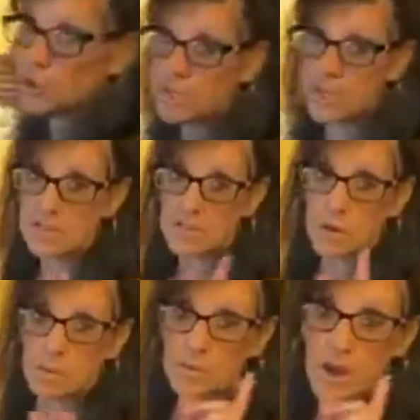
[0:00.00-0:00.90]
you know you got to
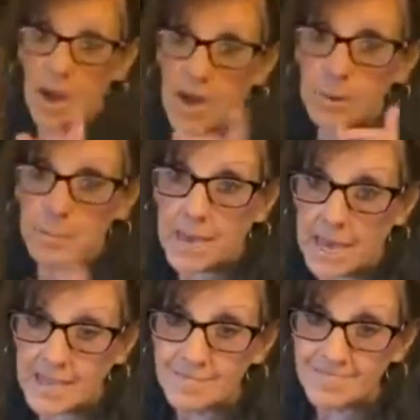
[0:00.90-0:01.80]
start with a hot
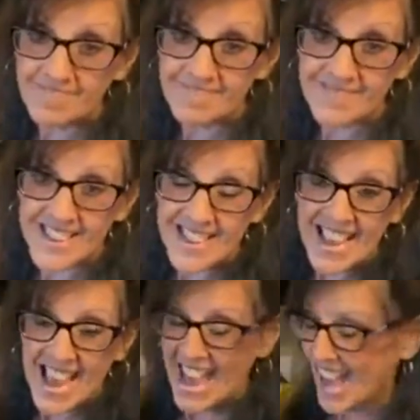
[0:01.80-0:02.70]
pan.
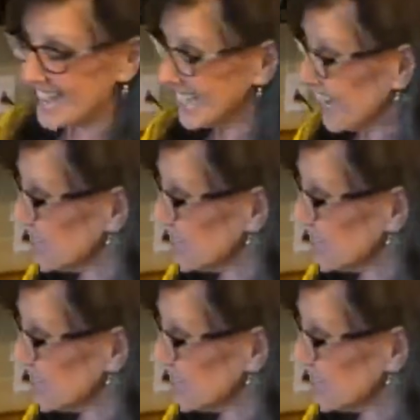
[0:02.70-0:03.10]
And